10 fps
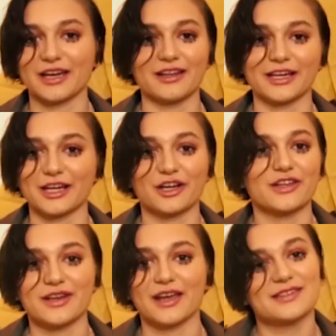get like a
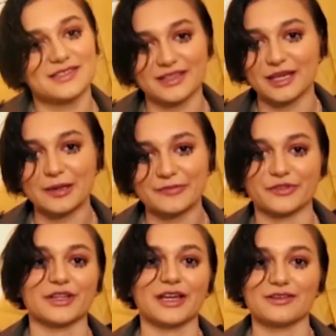good night's sleep
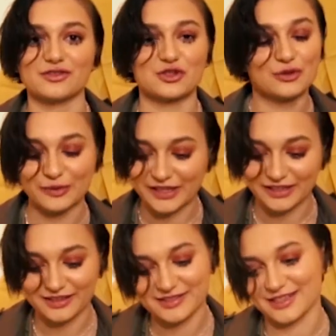for like two
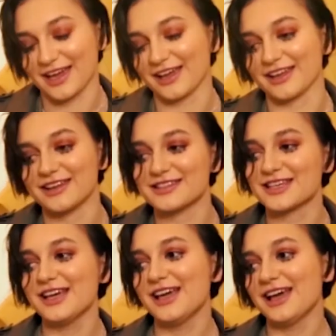weeks and
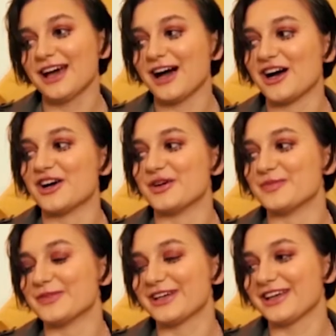
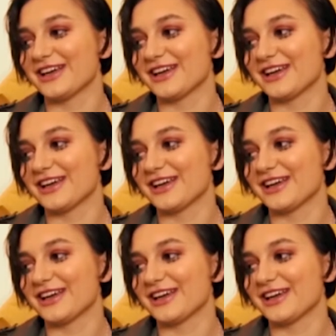um,